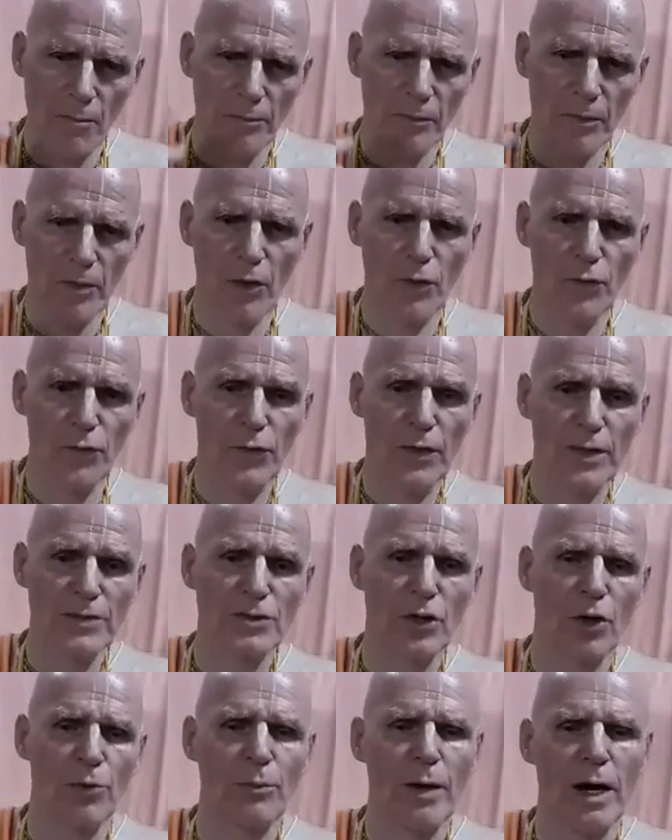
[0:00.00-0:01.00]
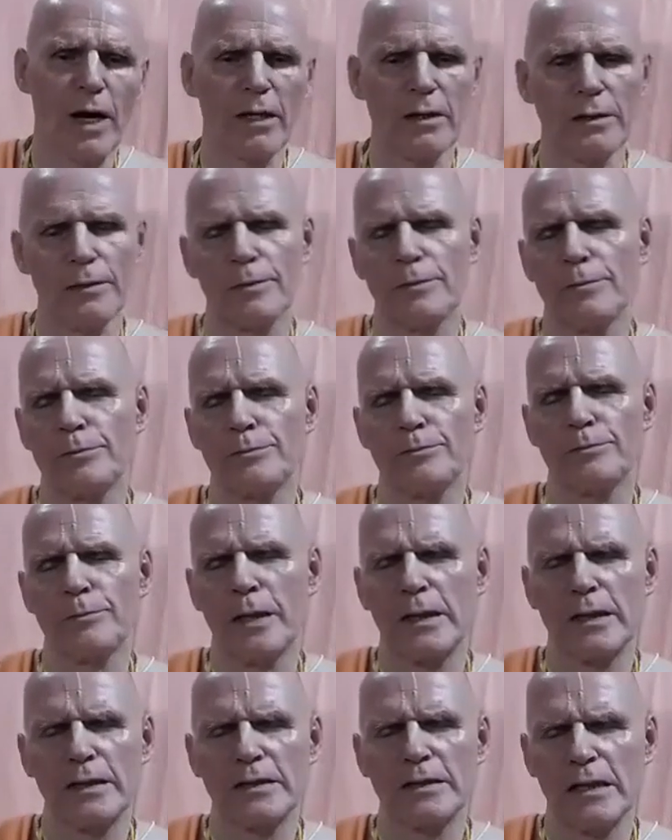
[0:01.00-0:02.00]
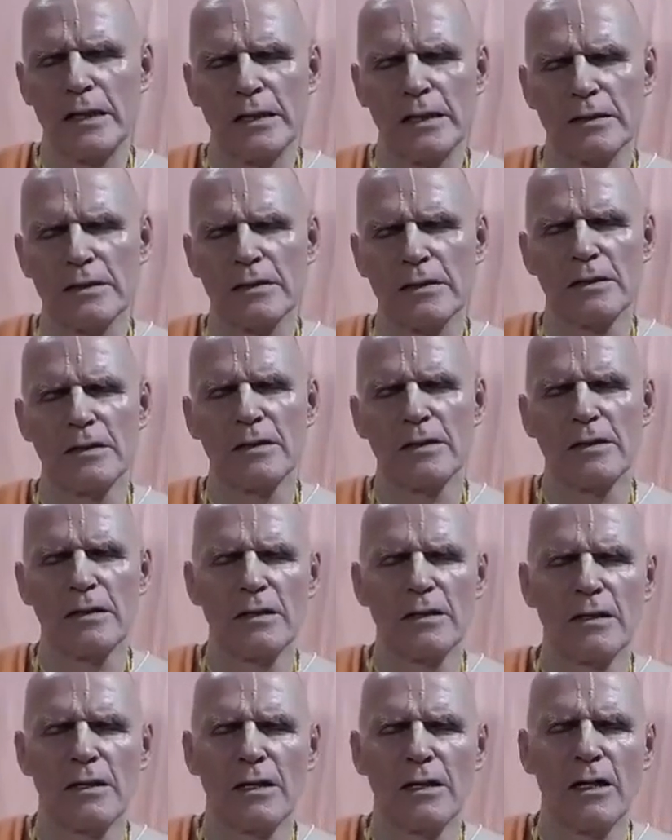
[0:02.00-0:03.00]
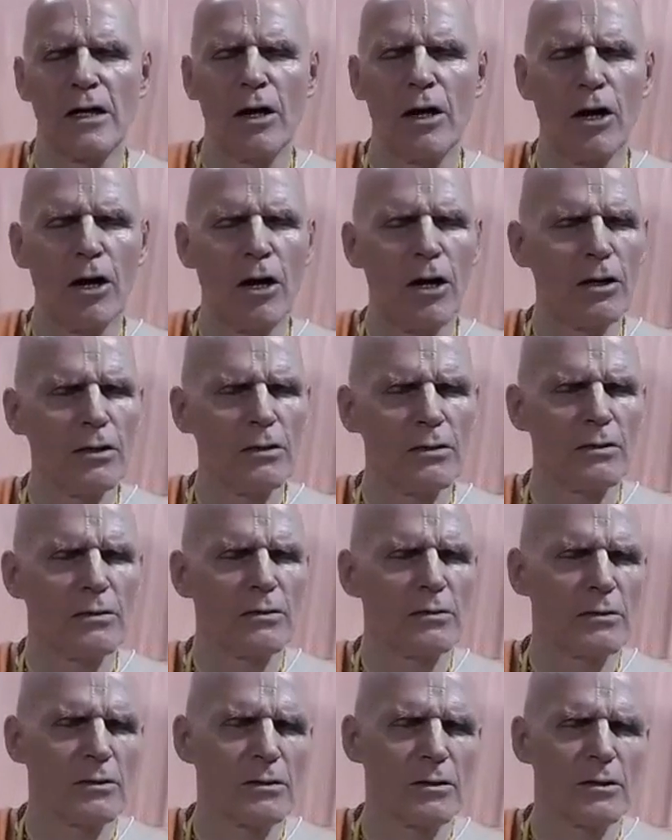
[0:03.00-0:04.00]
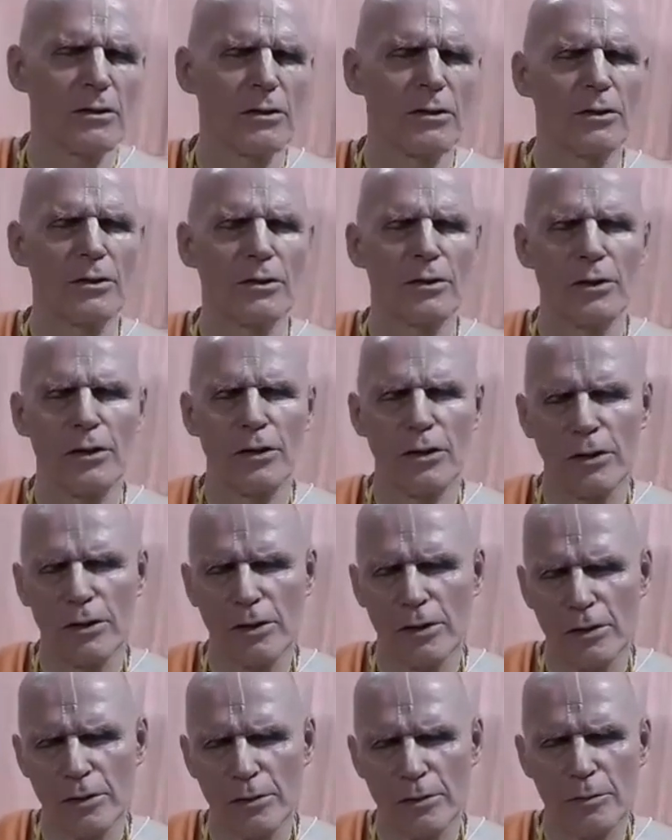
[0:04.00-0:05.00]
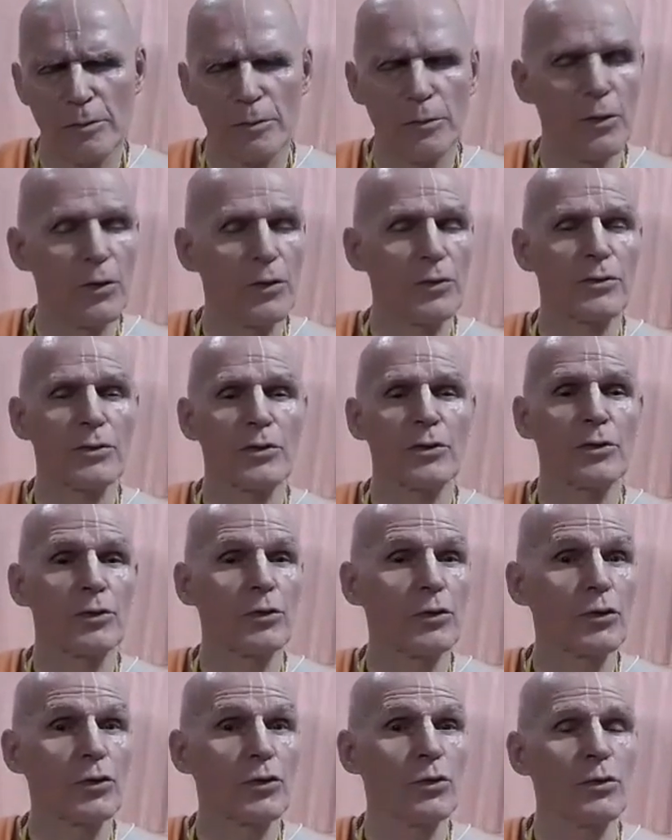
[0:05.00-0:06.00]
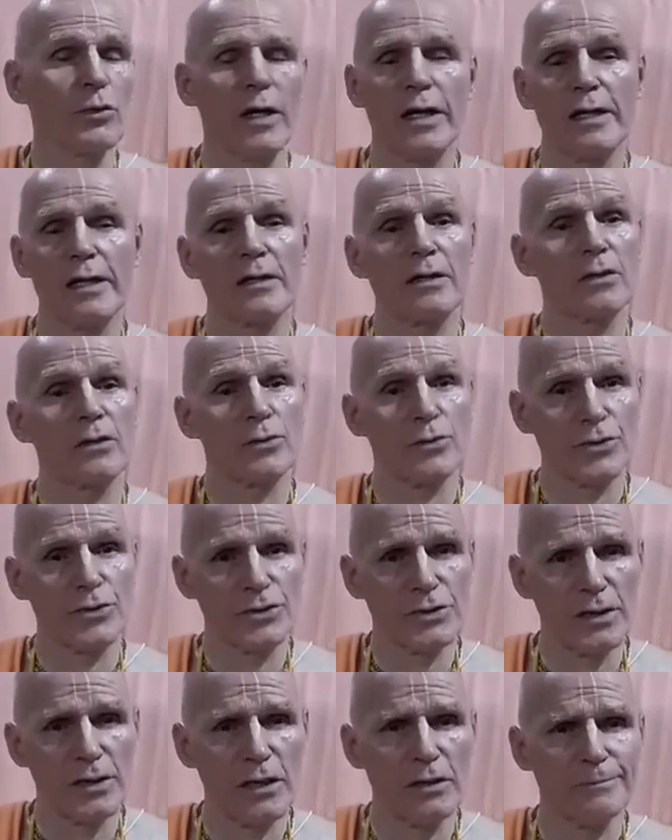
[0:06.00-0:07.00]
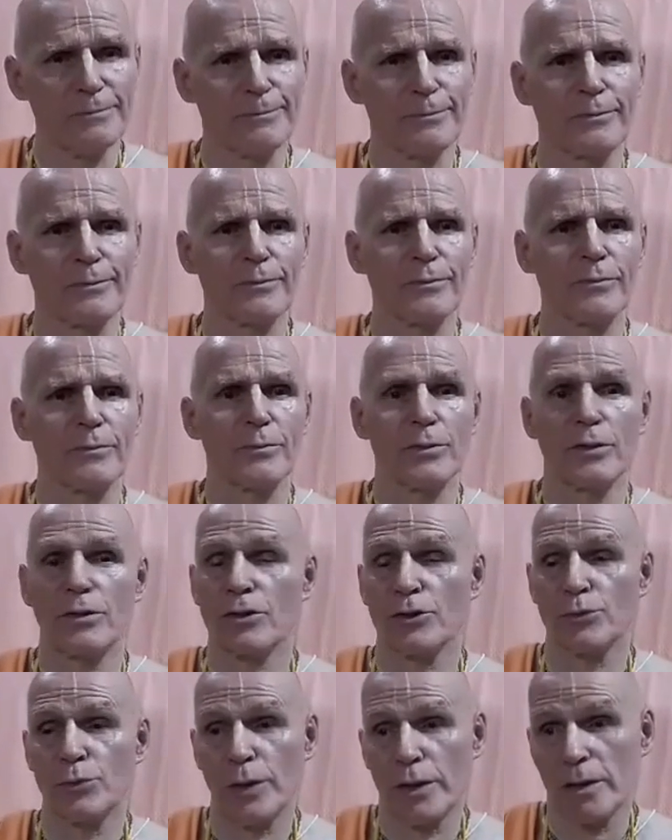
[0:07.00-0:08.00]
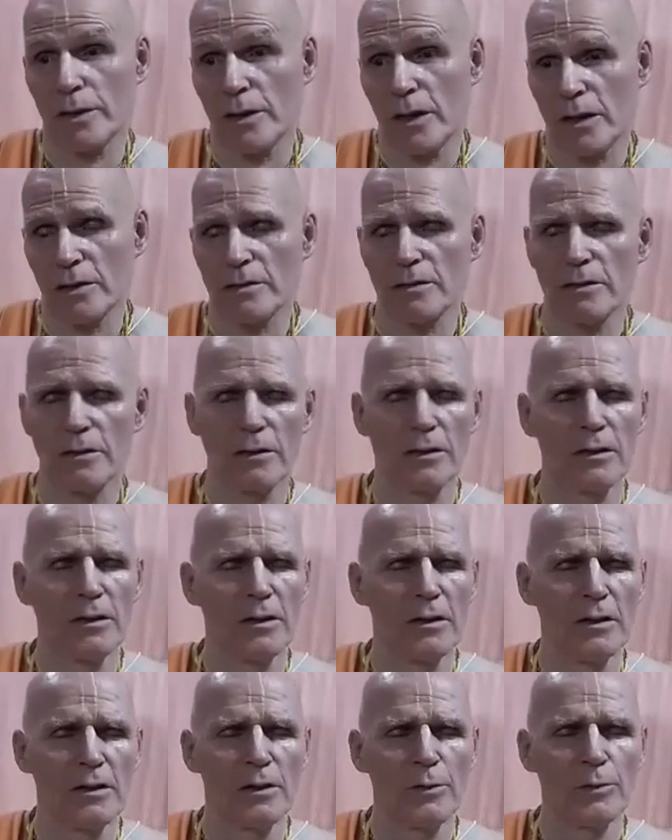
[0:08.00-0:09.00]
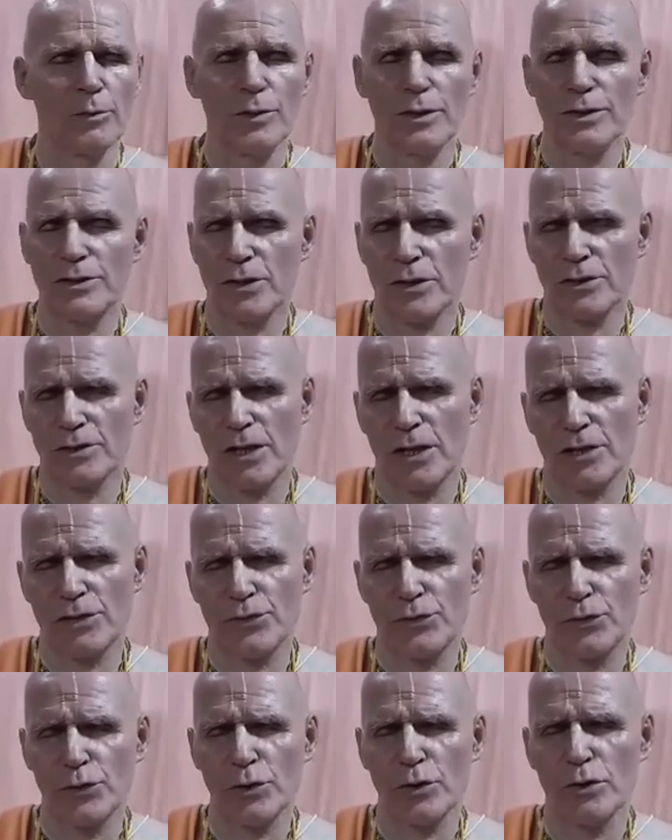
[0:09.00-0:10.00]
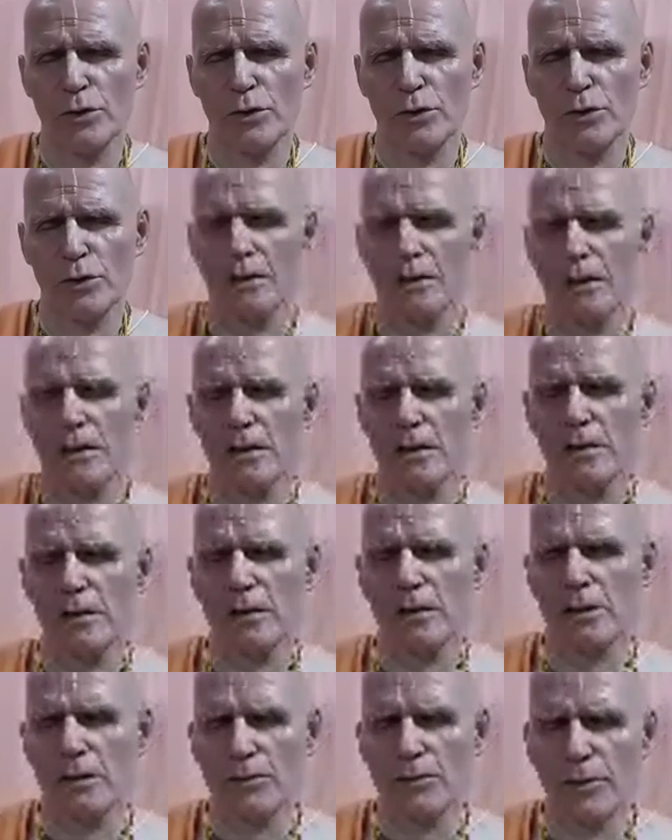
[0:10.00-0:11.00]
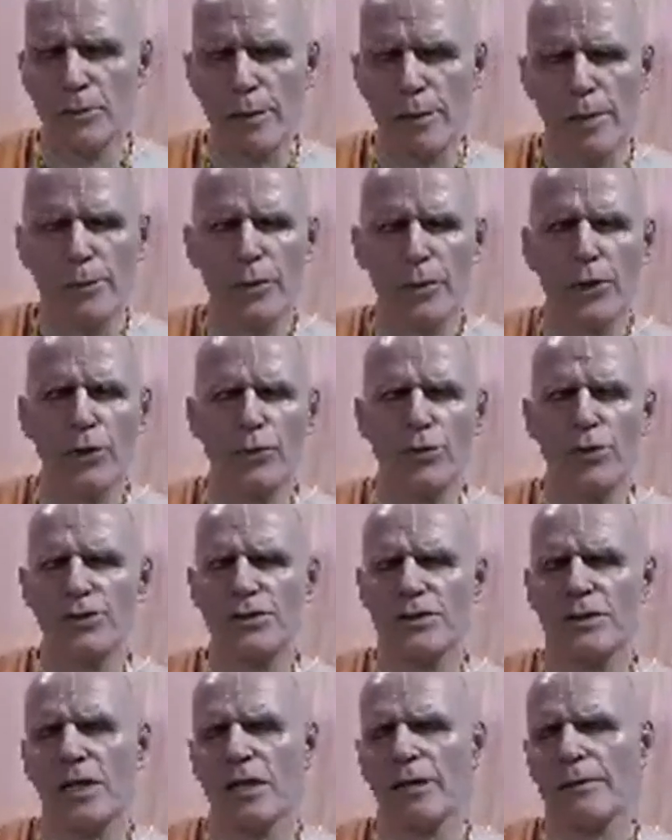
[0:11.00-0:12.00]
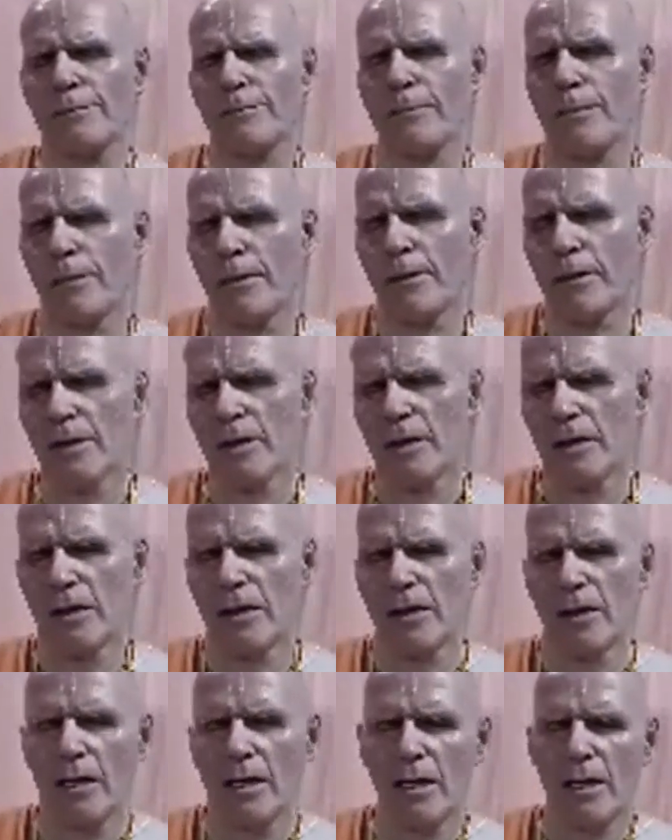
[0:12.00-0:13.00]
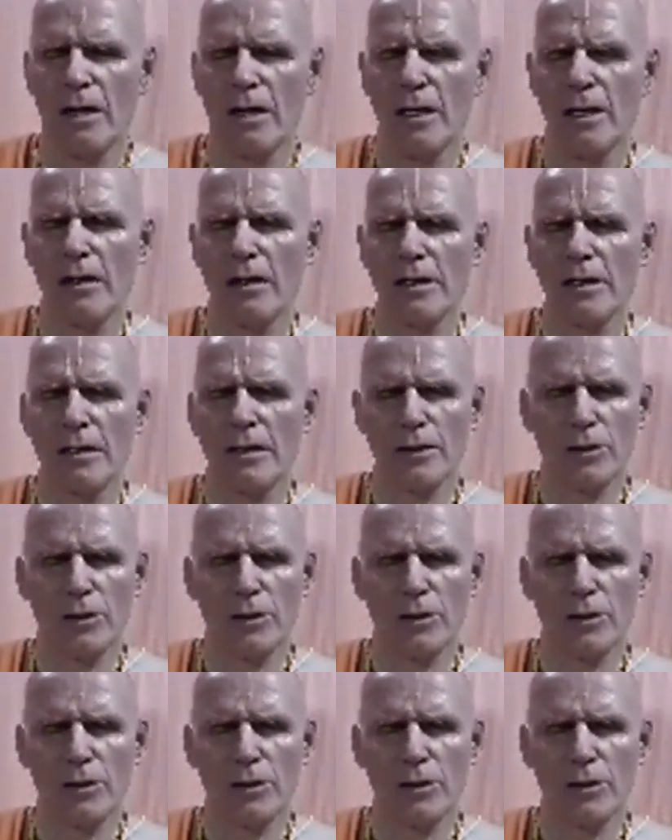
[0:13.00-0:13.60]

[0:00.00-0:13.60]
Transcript: fix our mind, meditate on both Guru and Krishna, because we cannot be successful in remembering Krishna, in